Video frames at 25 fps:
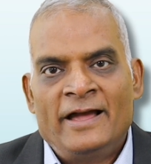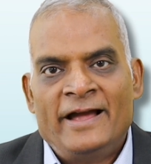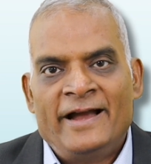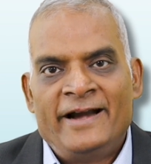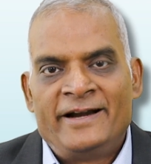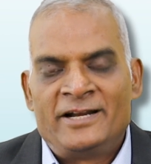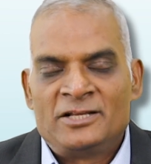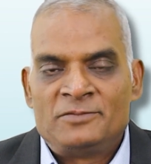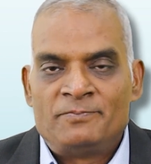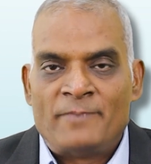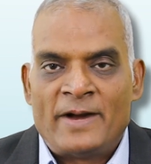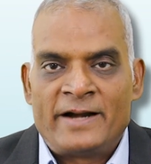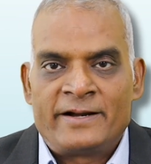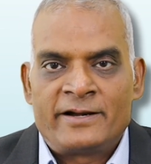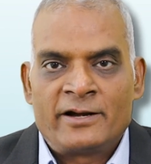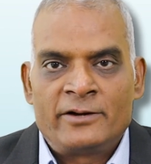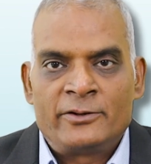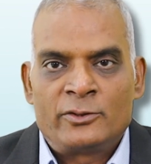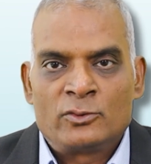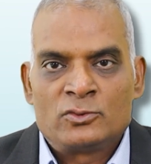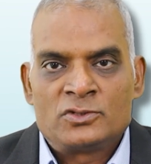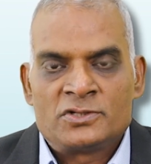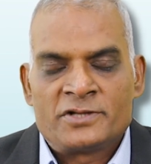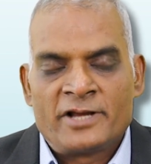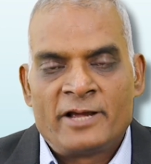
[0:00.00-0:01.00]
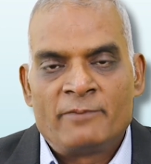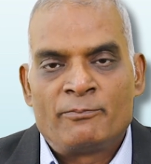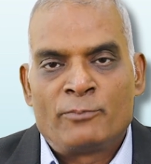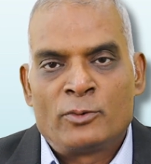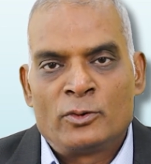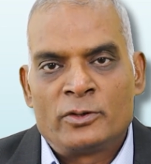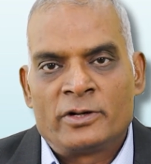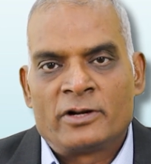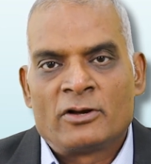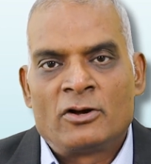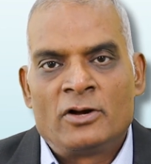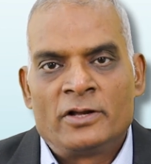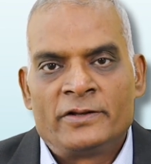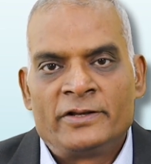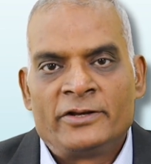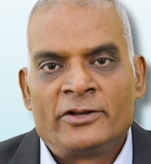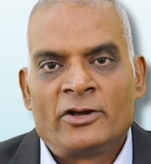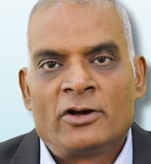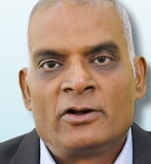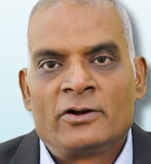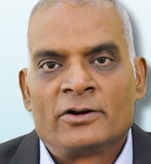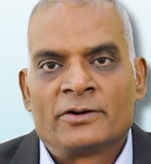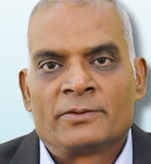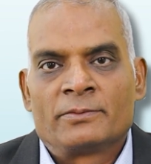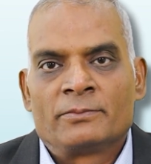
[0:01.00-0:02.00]
it is better to stay put on
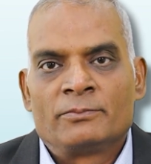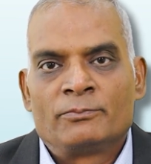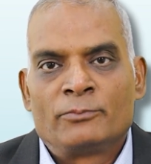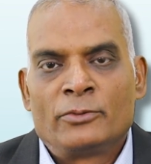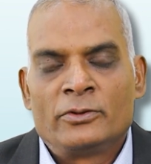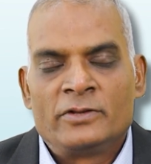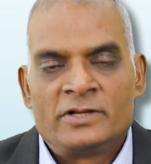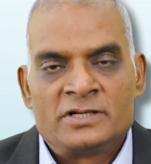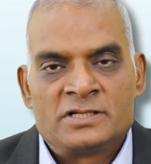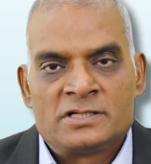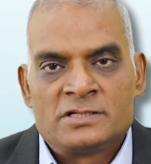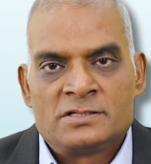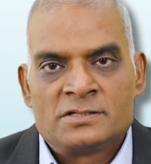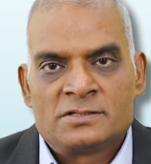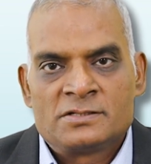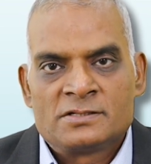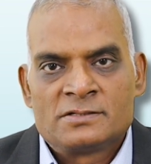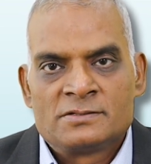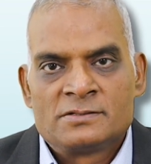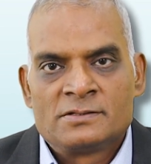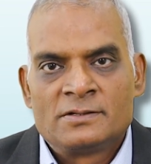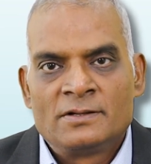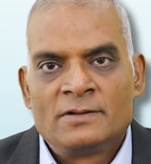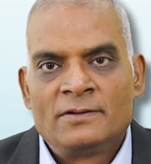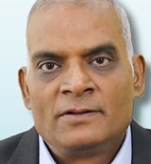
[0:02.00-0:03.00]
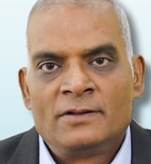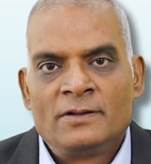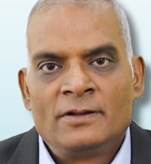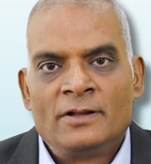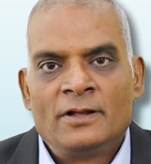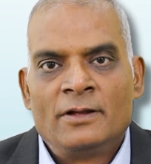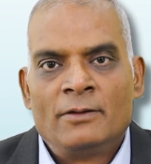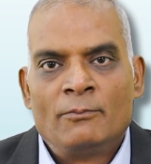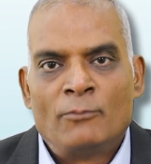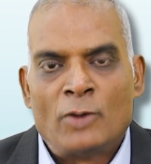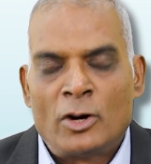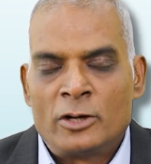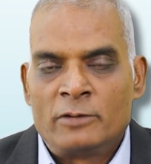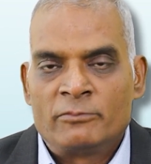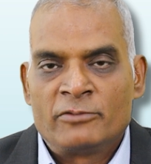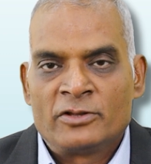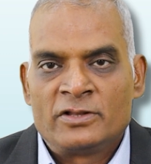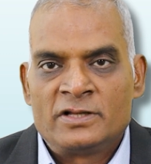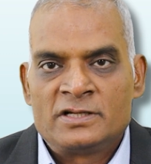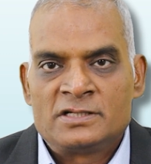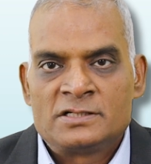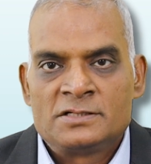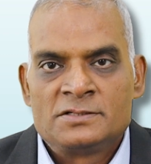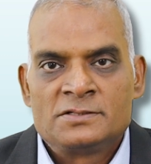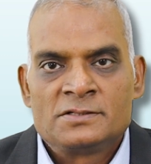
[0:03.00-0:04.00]
your positions, bond
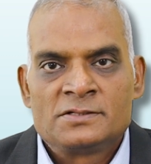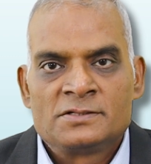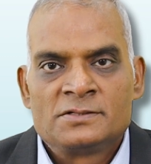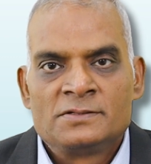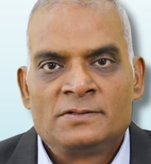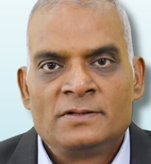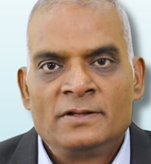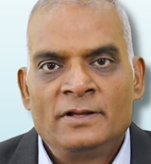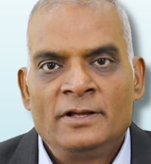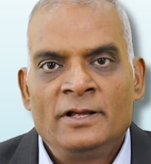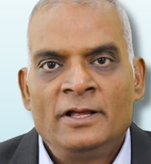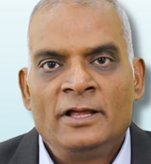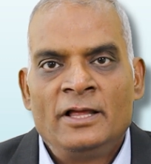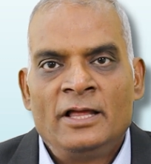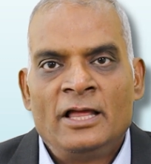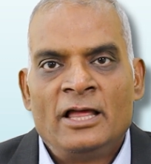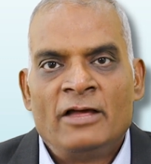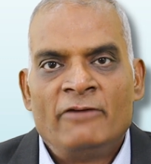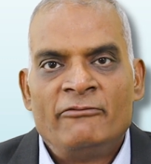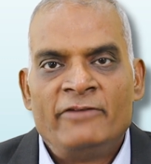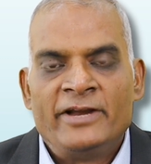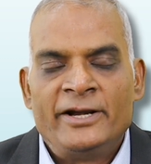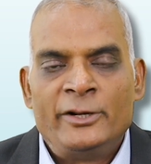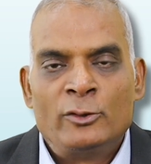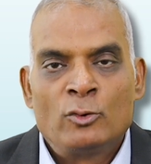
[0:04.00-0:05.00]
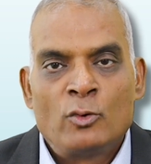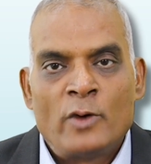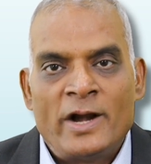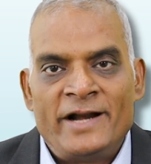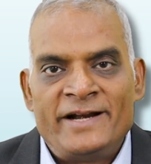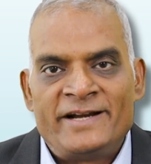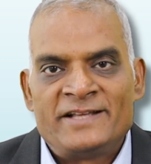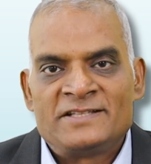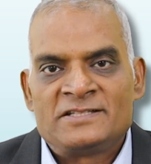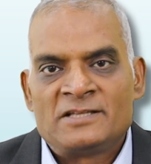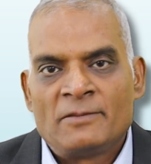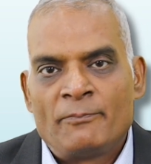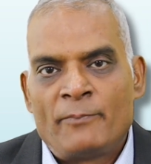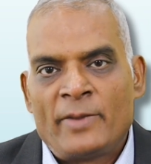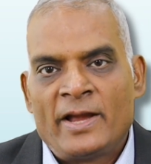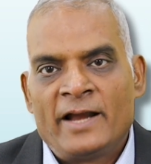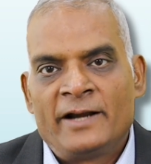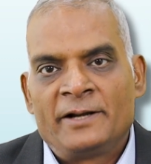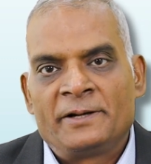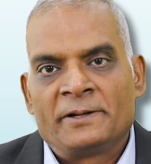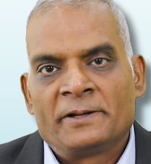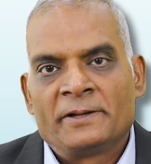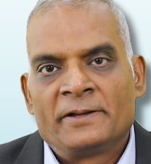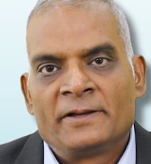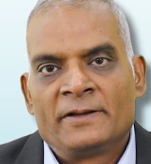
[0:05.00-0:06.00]
positions. We do
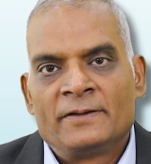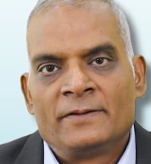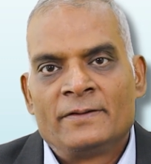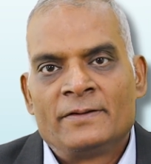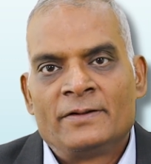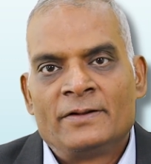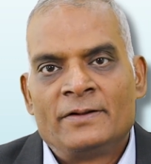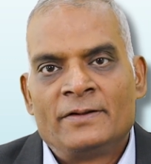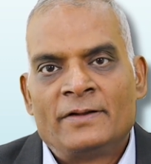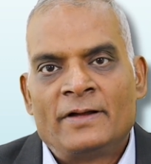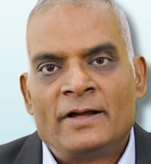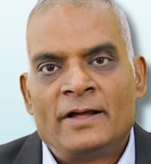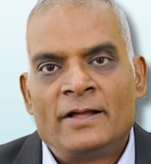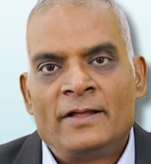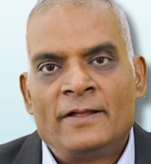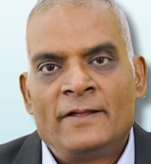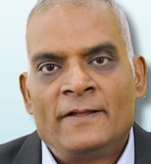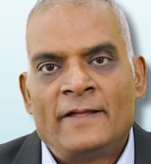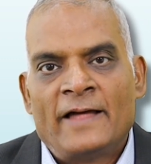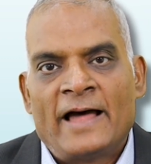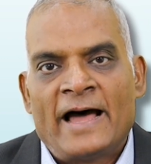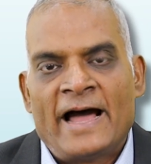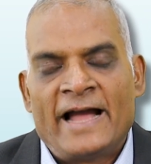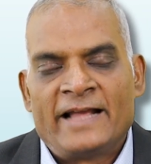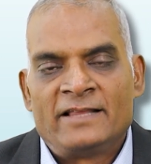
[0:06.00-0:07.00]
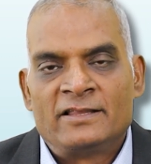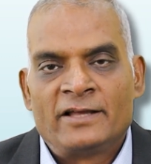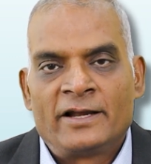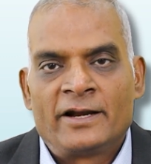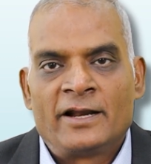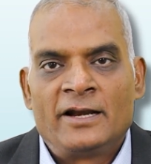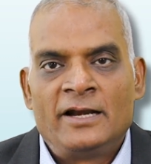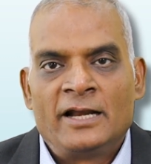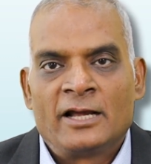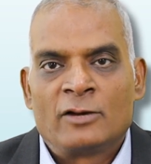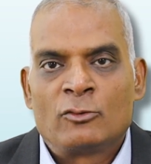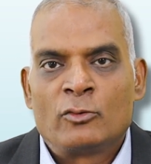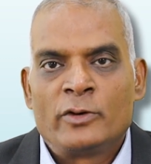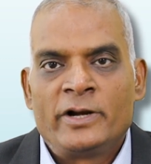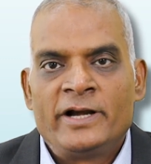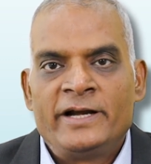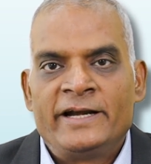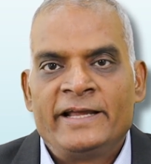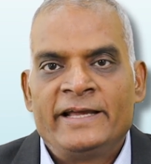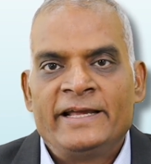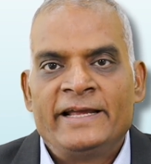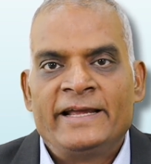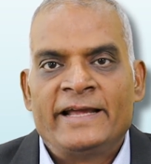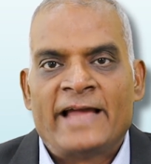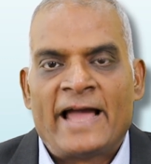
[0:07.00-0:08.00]
anticipate either a
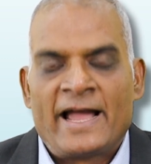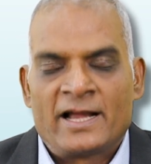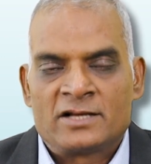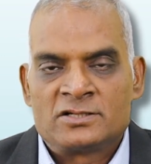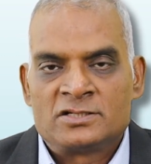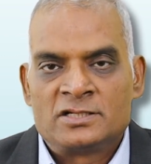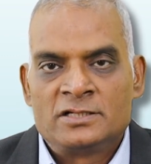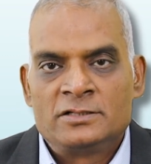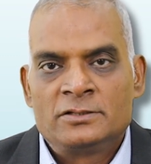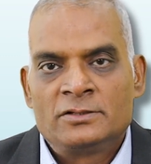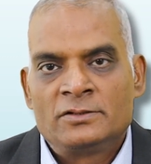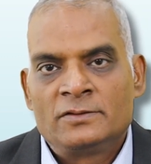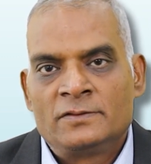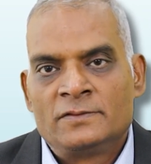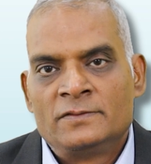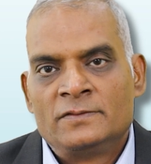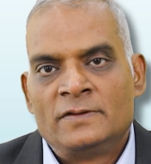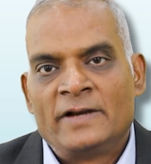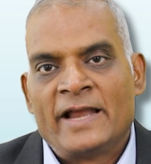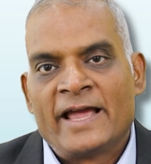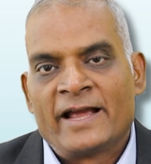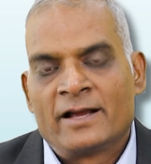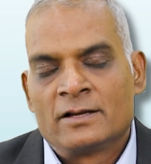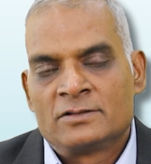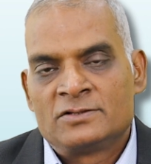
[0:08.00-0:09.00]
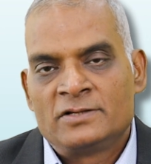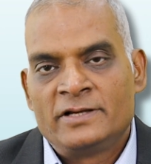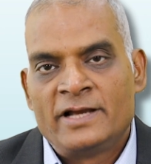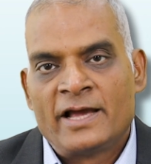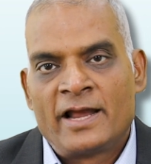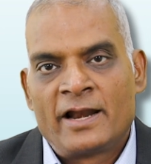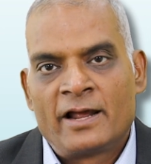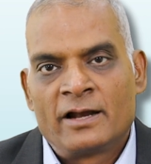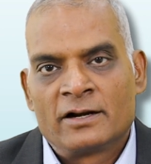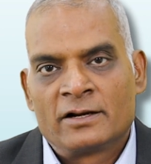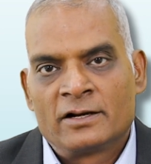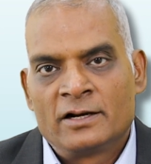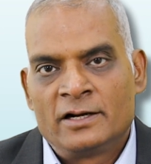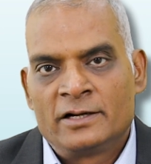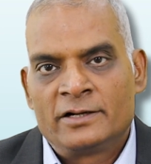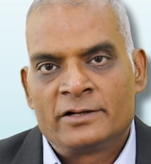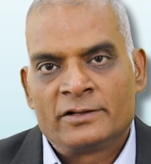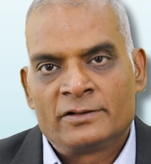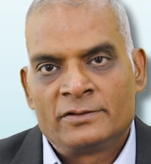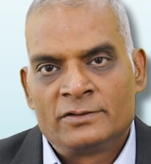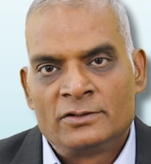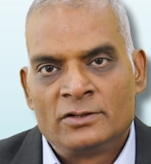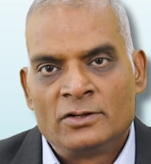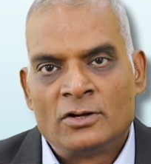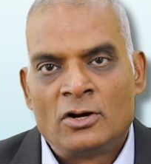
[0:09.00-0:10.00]
liquidity action like a CRR cut
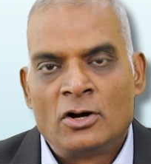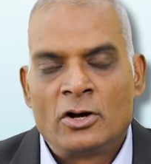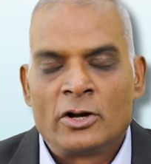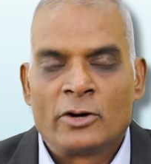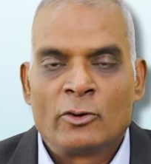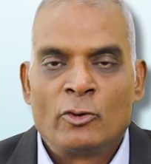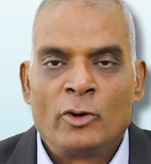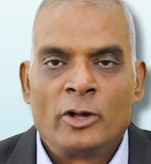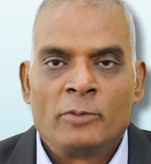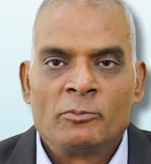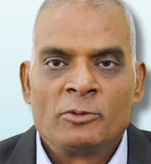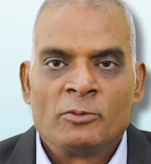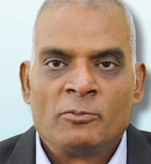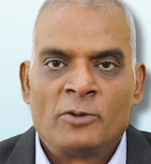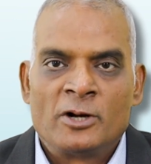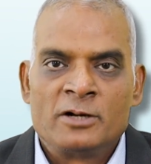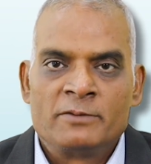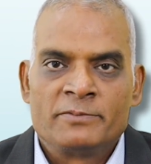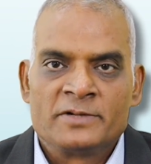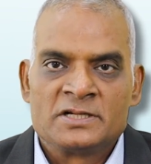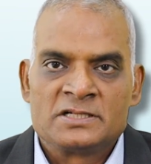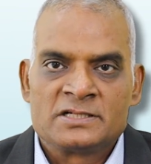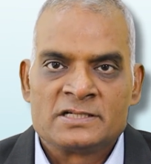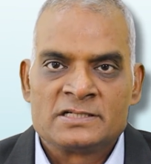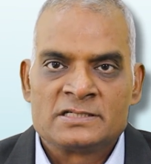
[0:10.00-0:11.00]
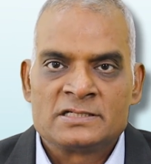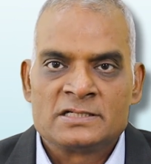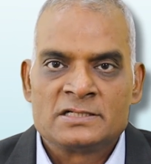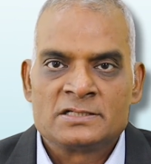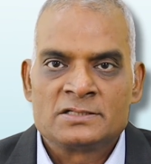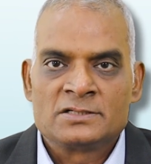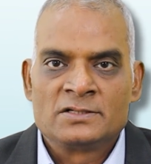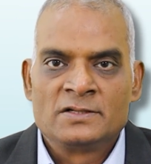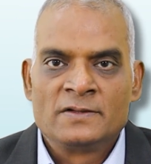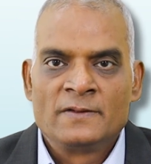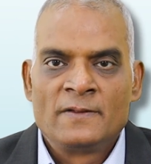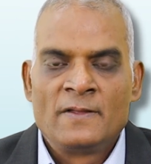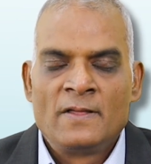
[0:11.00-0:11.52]
or OMO bond purchases,